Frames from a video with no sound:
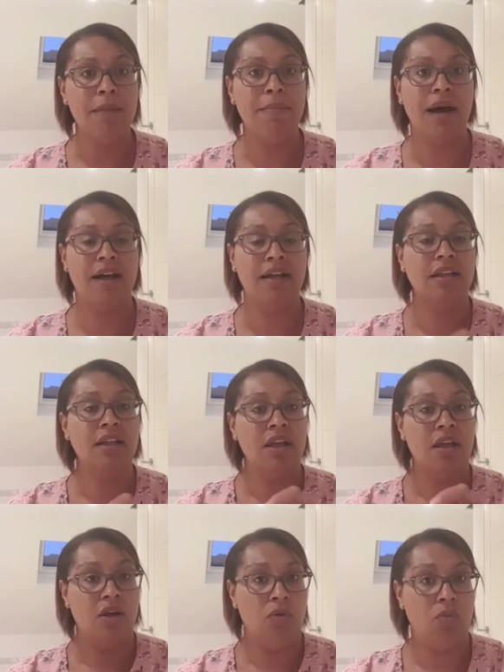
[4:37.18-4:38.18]
but
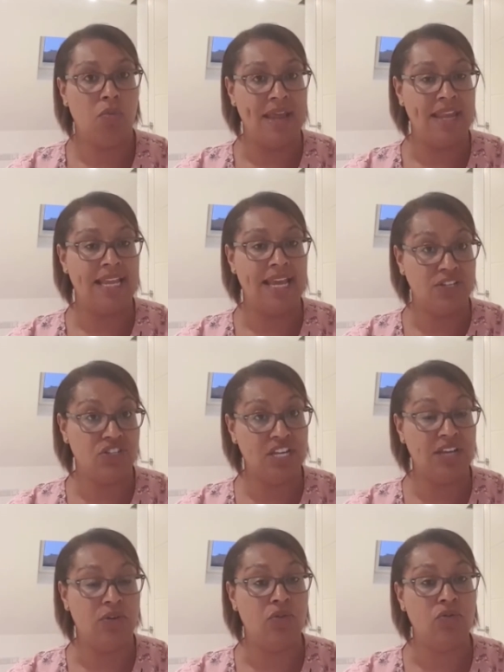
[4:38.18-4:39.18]
when they're
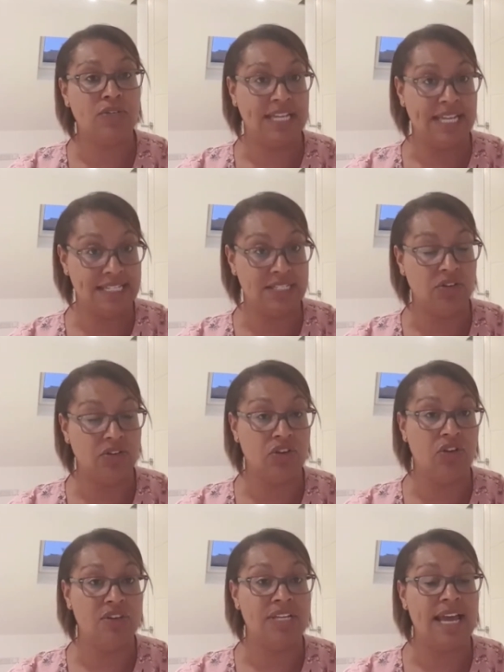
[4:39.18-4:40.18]
chilled, it isn't
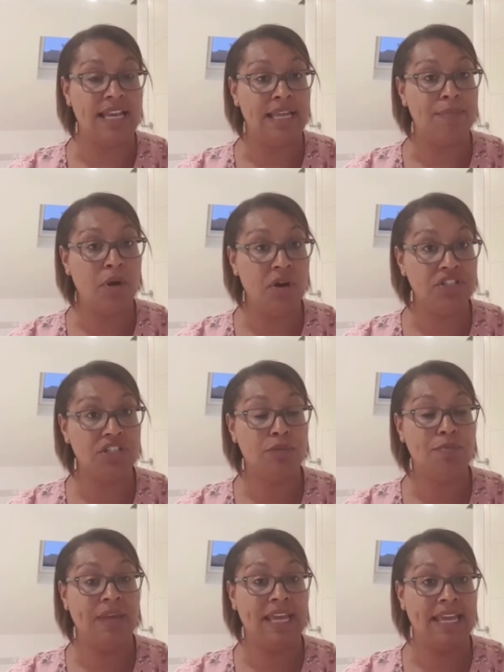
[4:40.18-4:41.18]
good, and it might just
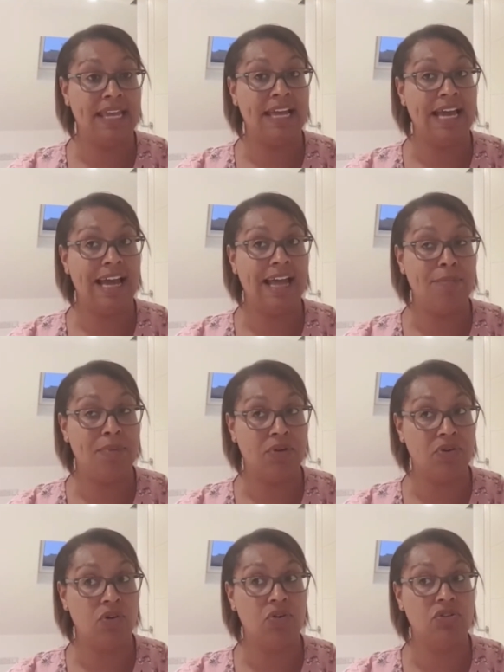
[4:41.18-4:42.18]
be
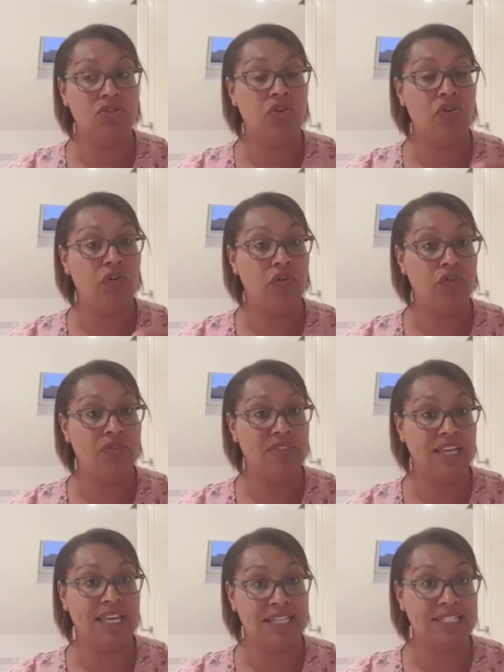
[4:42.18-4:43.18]
because of
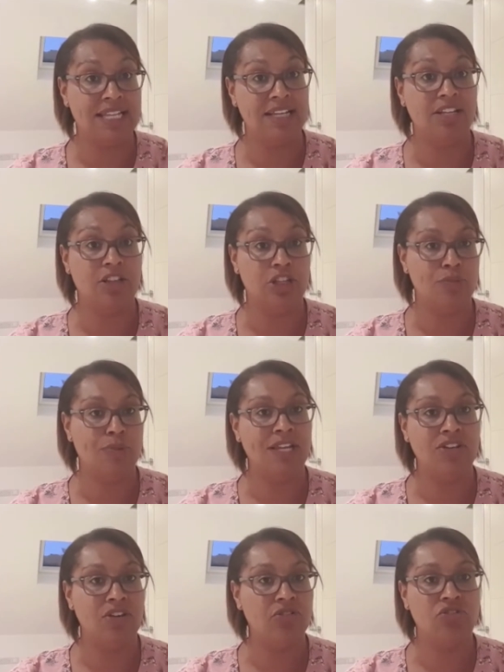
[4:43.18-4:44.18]
the extender that's
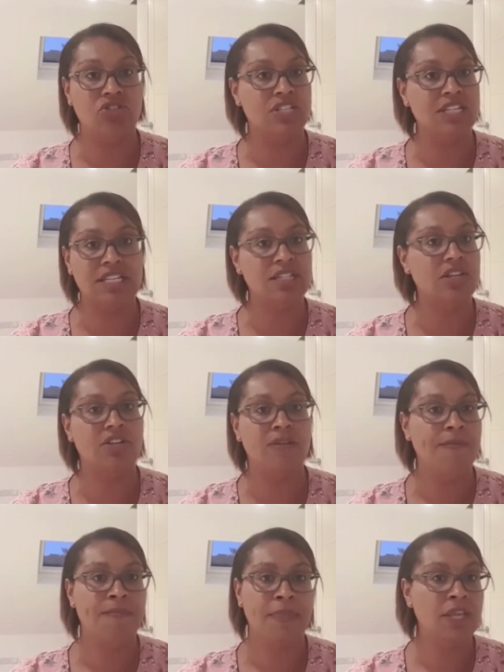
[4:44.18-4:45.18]
being used just isn't
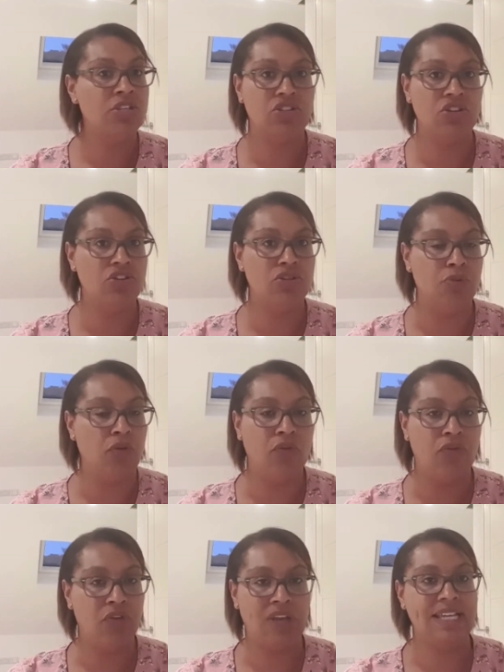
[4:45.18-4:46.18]
suitable
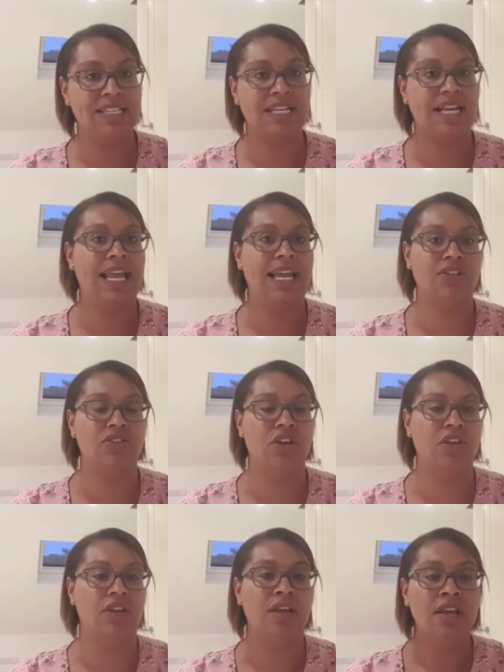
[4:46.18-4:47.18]
for his collection.
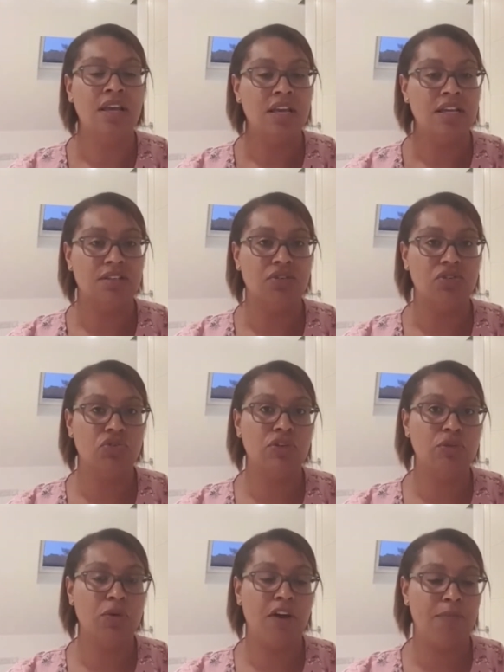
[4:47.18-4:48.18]
So it's
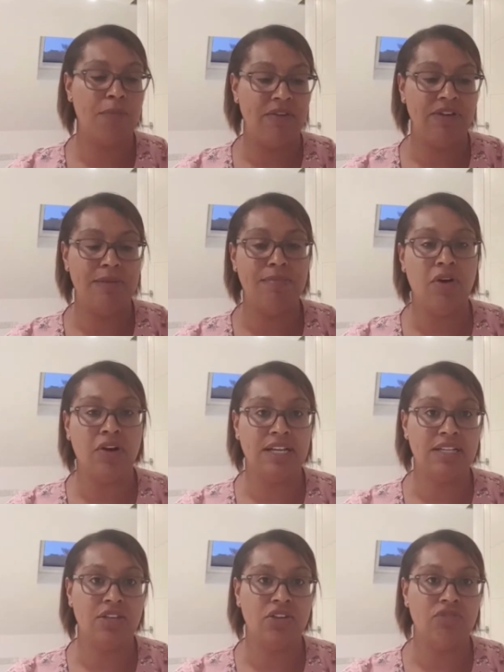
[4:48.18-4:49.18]
always worth bearing in
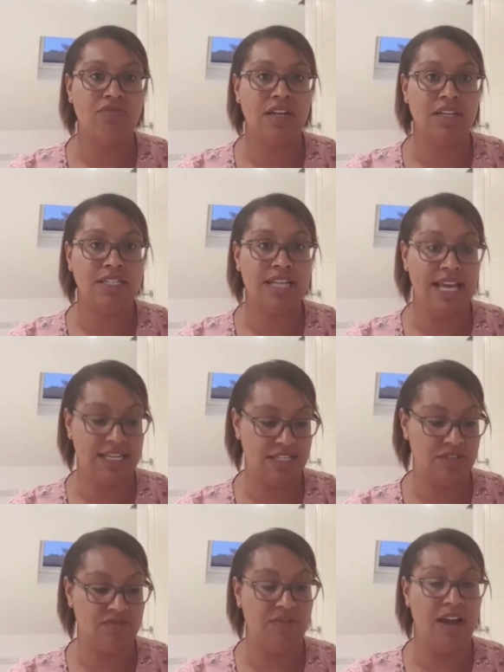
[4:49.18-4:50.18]
mind that you run a
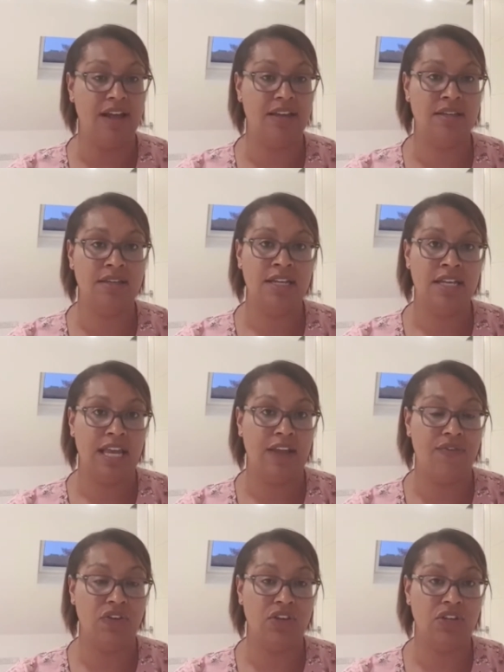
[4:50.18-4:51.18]
test run if
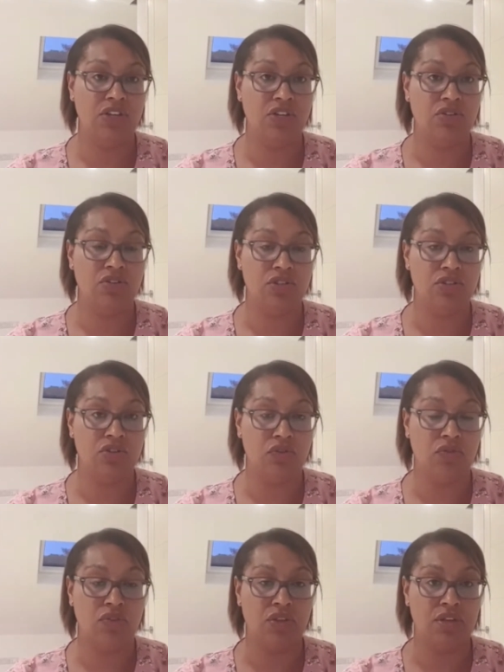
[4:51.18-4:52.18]
you're going to use a
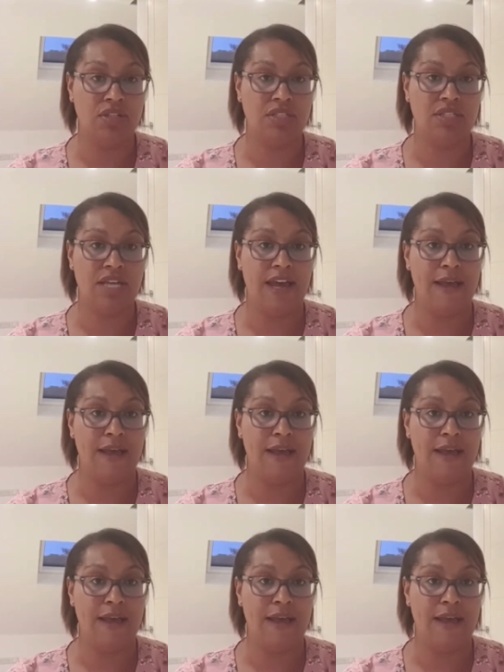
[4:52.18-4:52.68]
dog that's